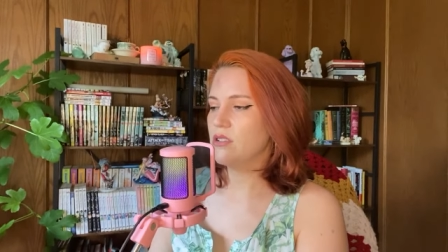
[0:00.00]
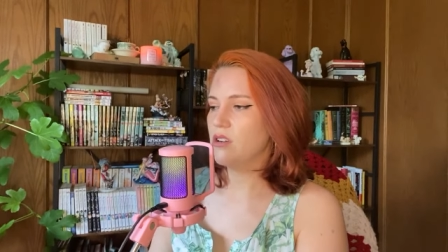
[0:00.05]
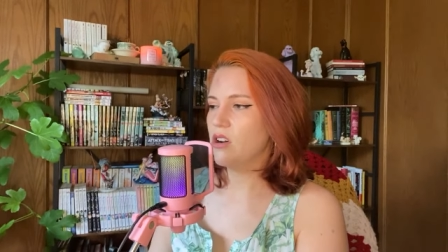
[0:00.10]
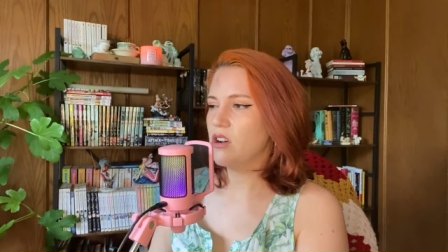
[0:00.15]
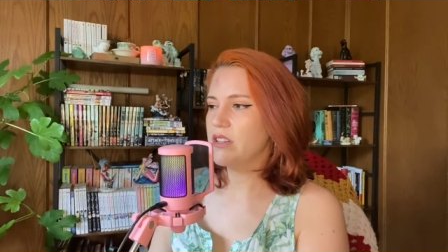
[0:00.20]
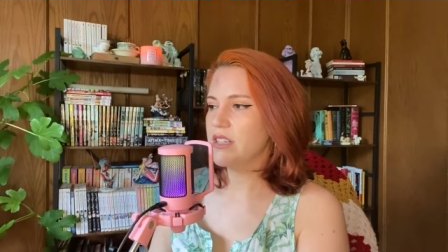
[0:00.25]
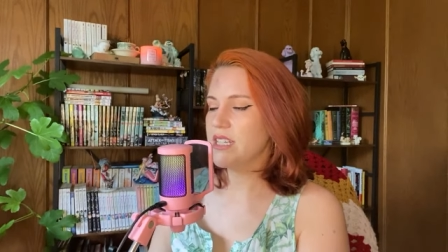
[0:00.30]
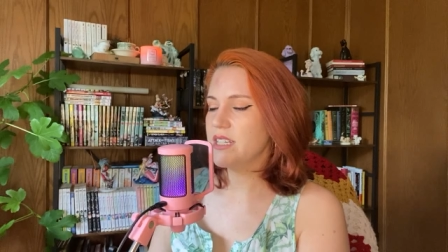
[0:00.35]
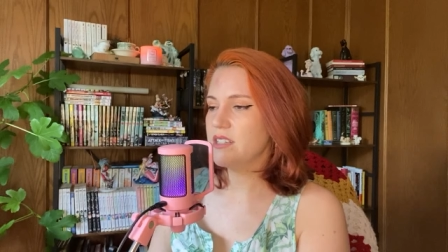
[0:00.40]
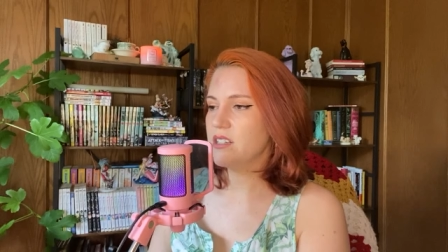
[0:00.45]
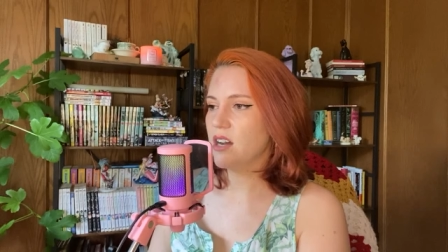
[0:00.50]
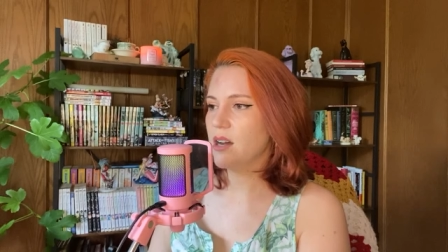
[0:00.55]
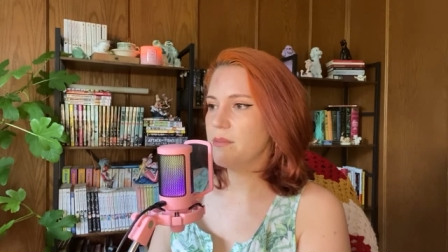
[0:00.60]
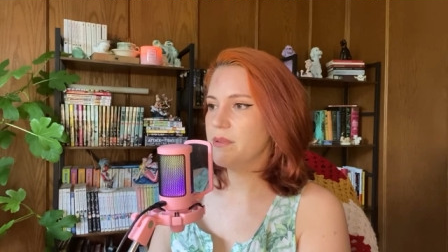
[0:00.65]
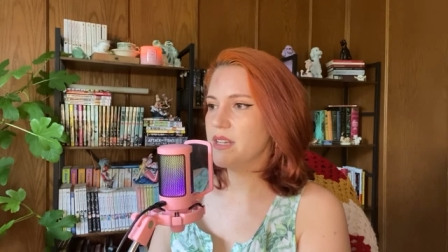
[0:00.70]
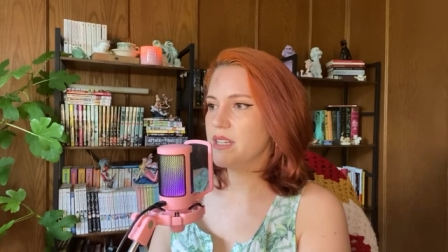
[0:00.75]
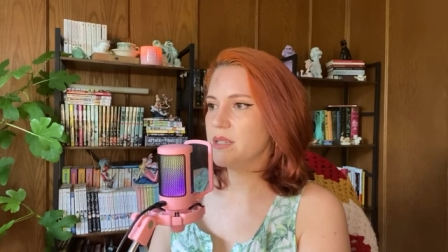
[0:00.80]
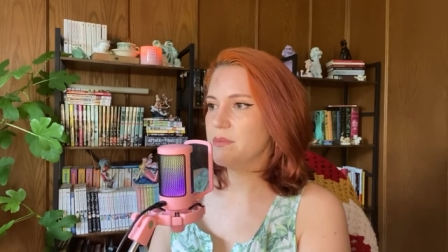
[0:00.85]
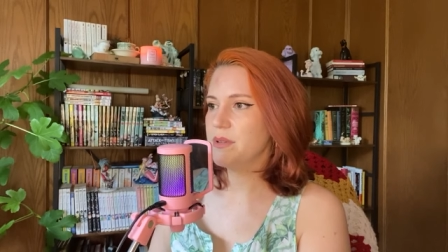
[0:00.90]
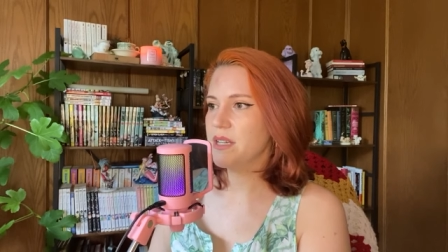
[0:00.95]
on these
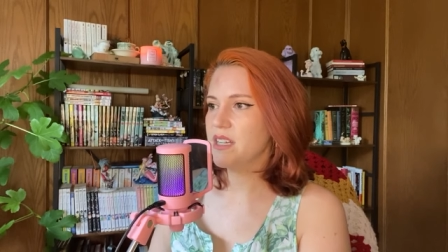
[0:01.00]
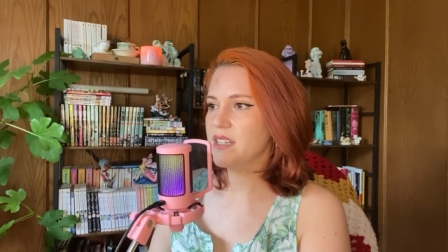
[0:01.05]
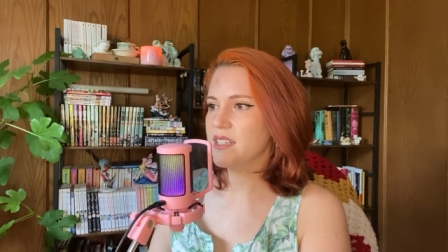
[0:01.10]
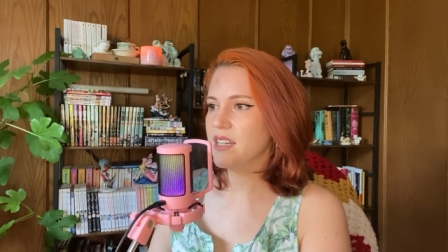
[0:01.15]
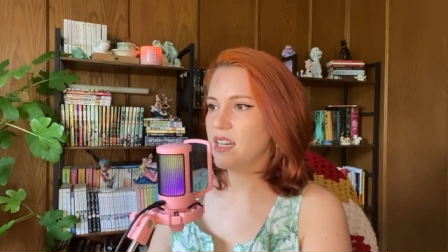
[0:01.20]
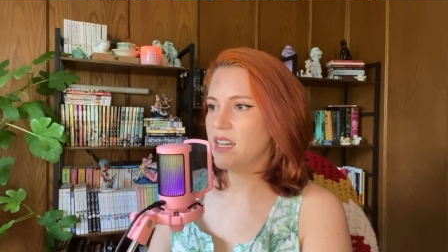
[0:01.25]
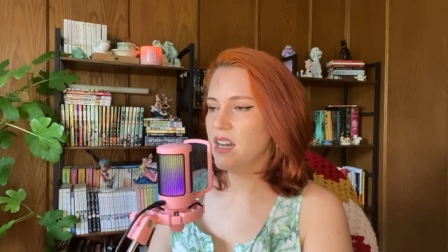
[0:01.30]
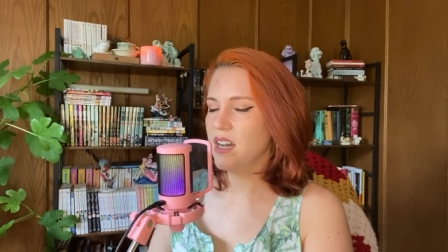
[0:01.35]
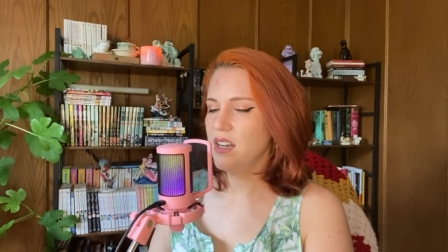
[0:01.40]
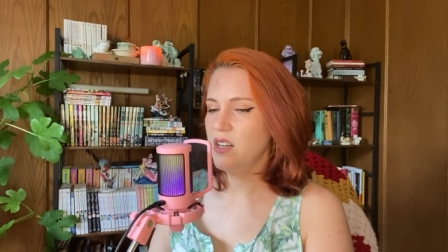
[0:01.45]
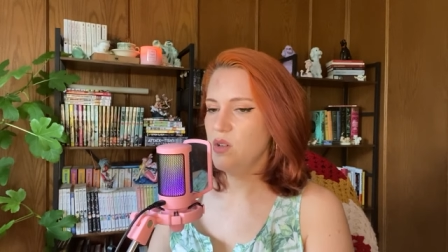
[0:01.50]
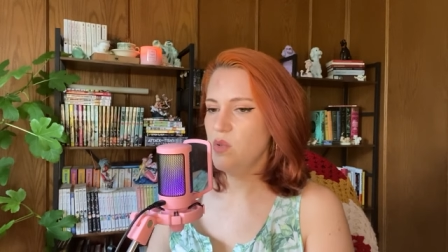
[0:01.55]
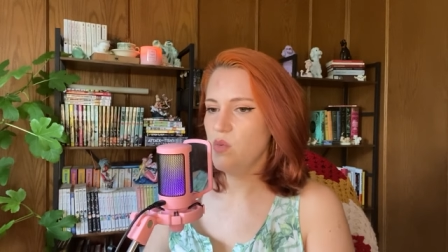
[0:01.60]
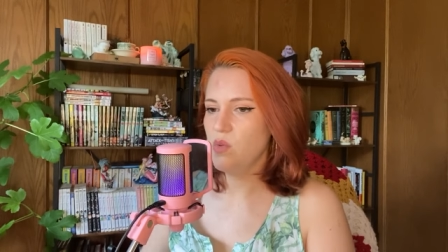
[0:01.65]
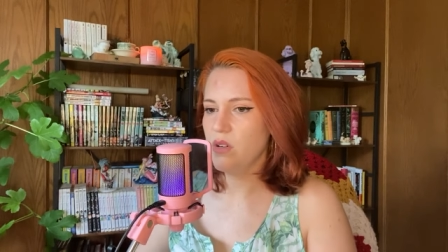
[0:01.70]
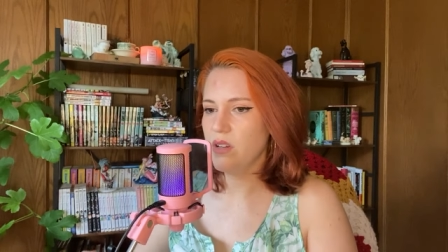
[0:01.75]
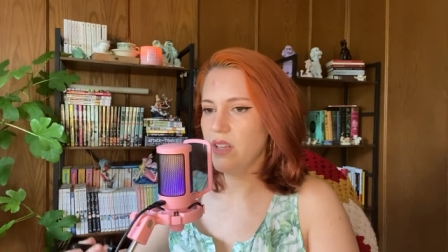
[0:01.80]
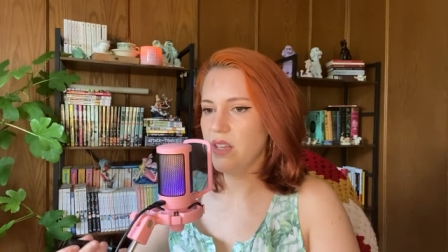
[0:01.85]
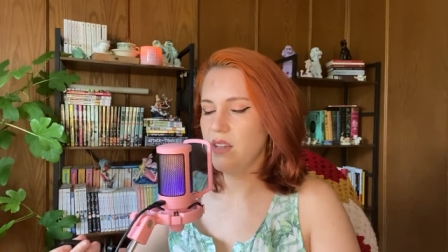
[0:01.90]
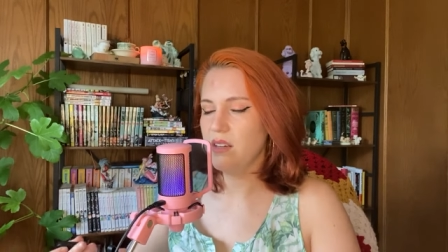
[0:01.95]
topics because I kind of
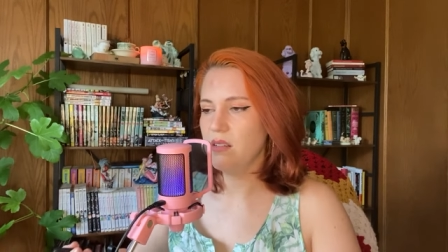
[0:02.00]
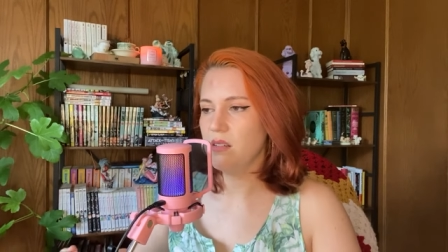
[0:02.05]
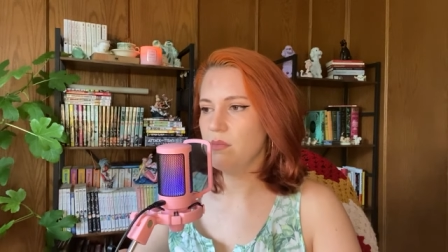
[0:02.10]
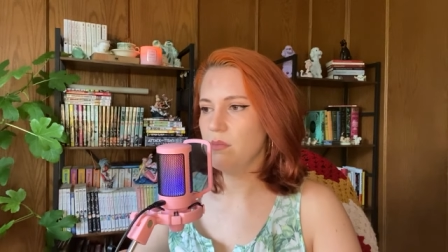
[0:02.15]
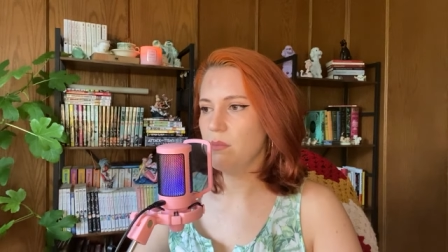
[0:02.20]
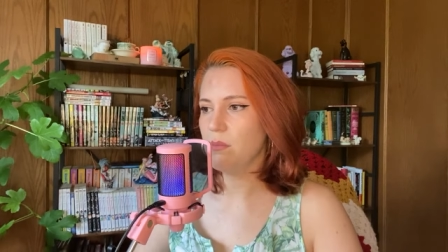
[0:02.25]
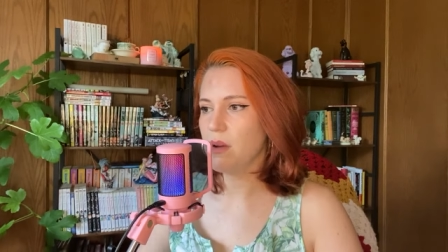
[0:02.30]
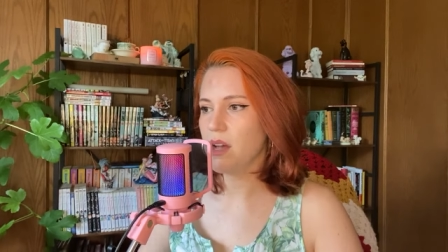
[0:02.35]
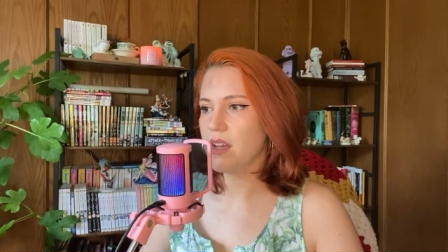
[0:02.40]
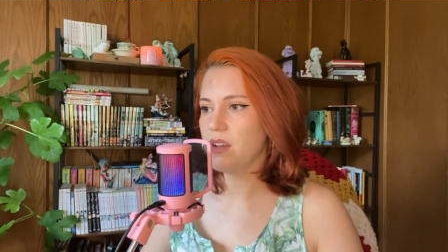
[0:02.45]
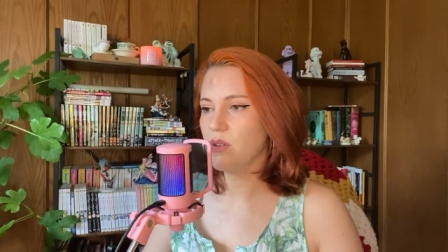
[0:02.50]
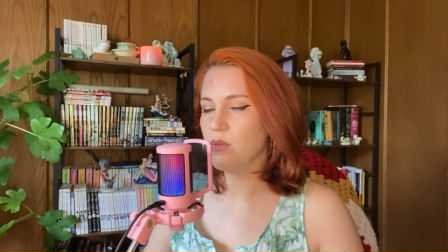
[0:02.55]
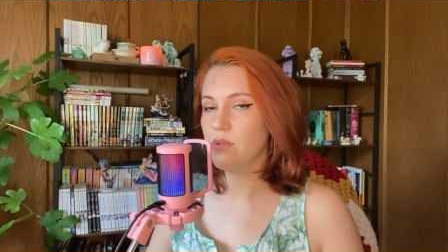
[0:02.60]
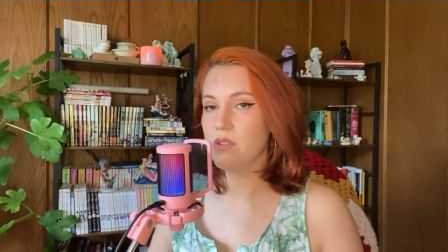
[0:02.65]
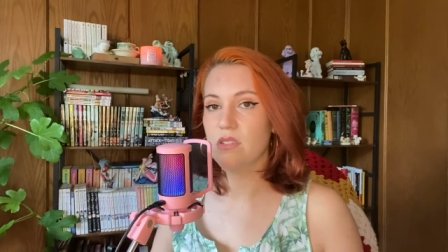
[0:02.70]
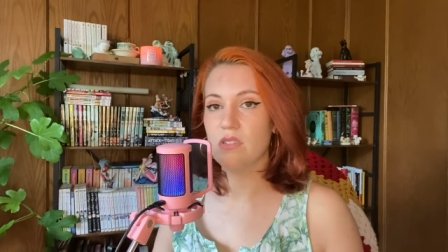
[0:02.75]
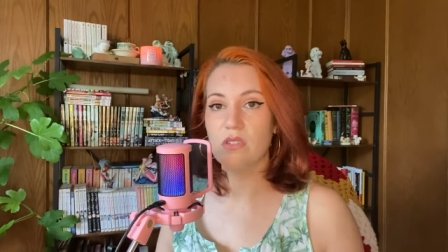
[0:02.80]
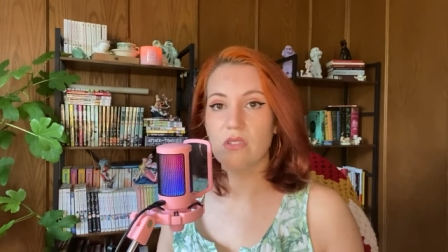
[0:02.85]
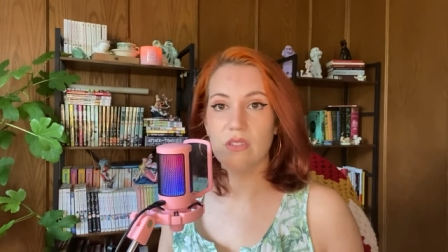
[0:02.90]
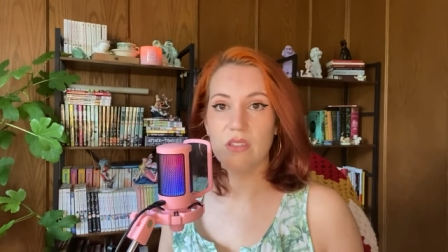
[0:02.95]
want my
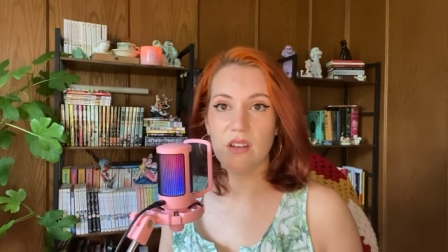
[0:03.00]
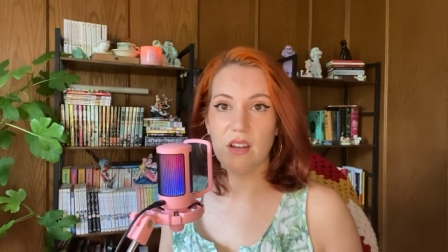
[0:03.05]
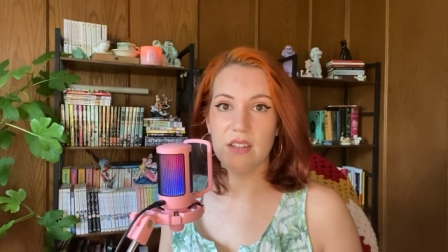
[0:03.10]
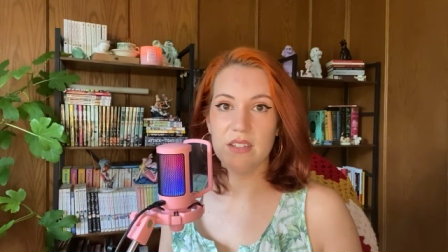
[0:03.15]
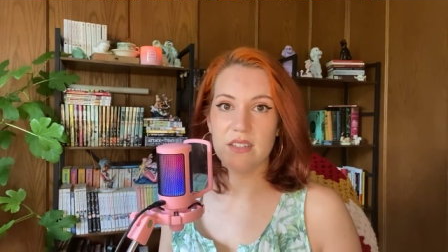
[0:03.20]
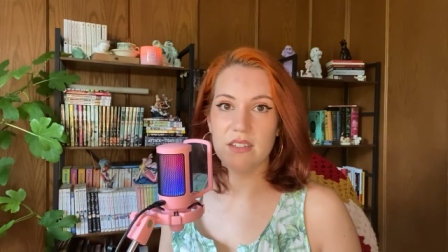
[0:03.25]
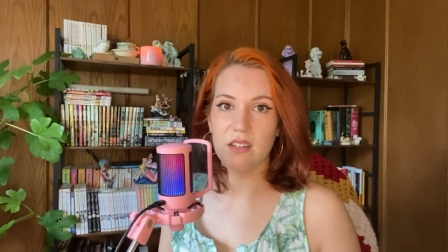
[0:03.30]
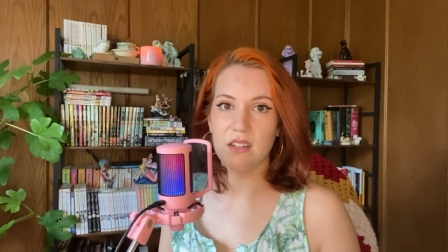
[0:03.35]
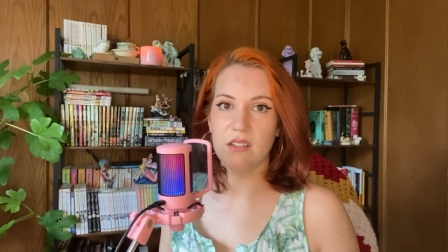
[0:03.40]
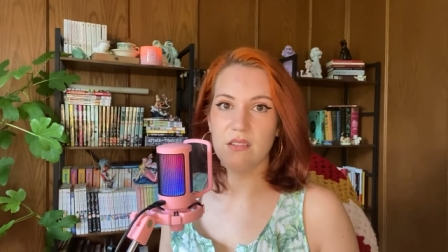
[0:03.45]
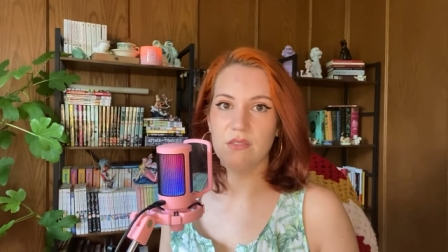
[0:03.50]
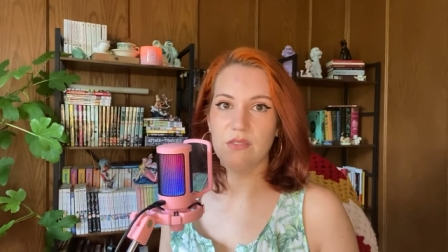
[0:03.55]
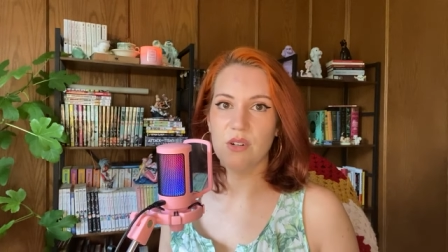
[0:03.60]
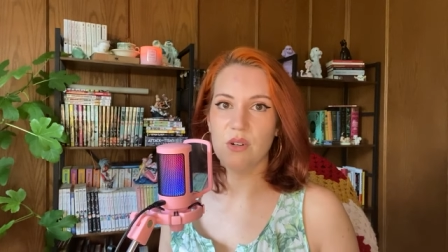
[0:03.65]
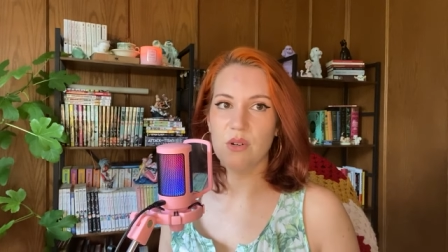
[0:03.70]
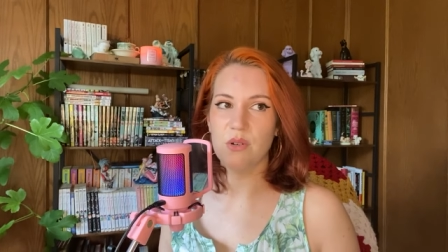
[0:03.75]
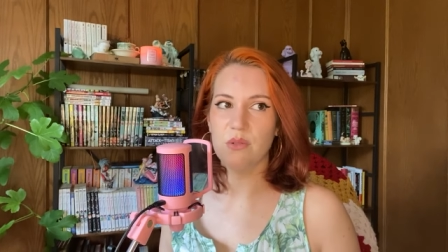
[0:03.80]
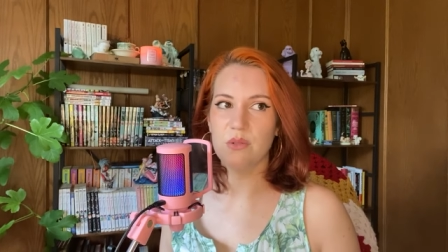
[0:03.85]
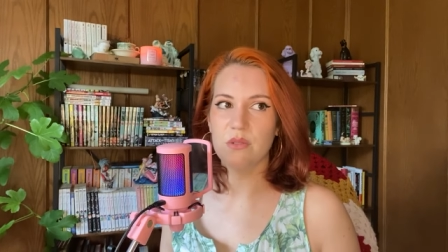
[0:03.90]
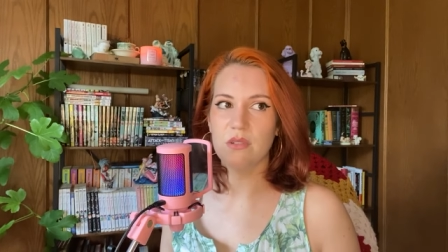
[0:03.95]
original thoughts to
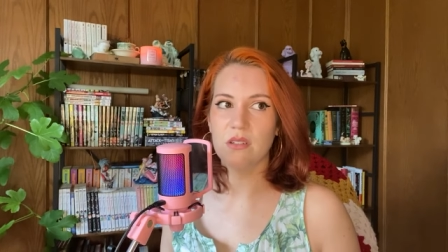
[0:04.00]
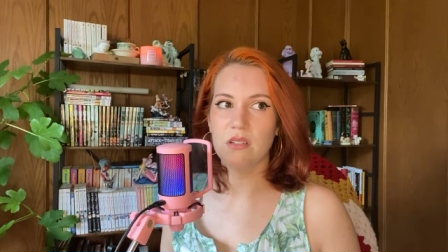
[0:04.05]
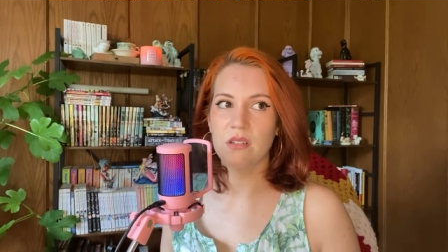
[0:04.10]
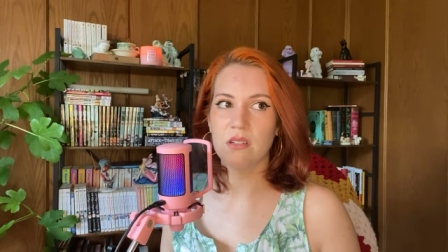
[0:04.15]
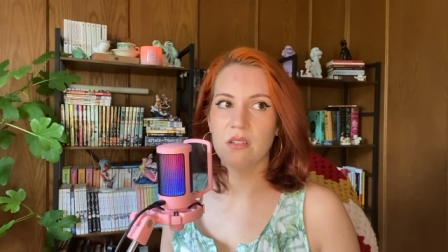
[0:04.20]
unfold